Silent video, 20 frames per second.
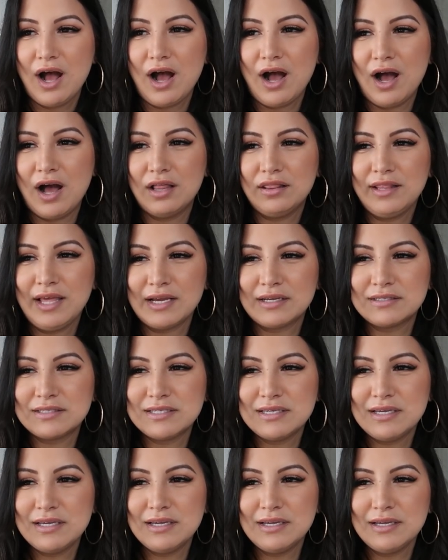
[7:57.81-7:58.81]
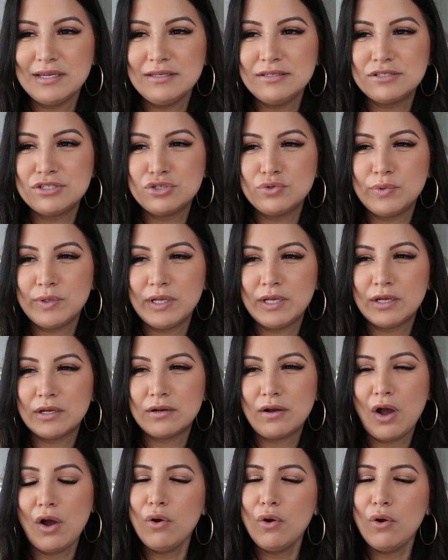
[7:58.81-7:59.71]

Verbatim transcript: Uh, Lexi is doing